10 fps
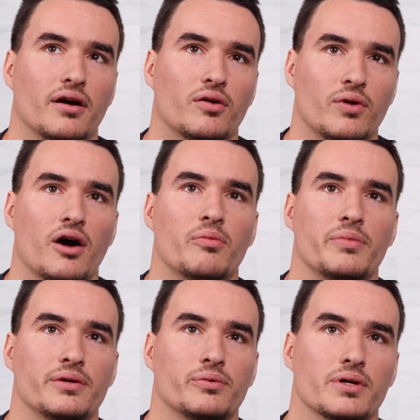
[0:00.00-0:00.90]
around
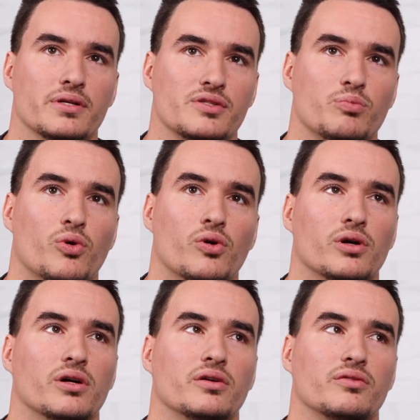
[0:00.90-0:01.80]
me was more
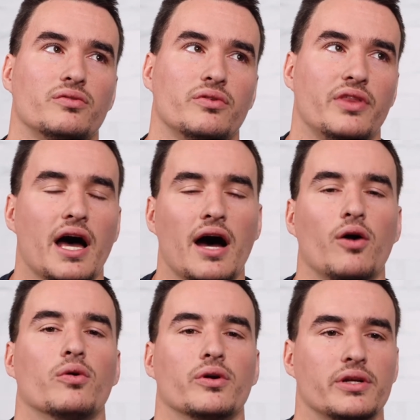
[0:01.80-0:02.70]
of the
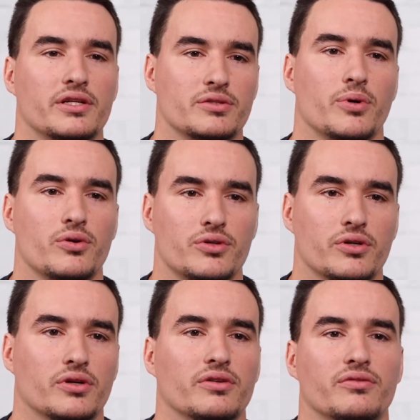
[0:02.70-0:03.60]
outward
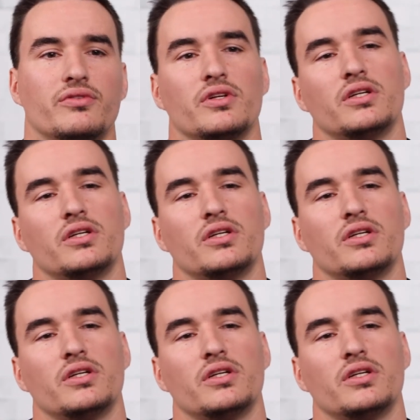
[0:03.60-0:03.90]
exposure of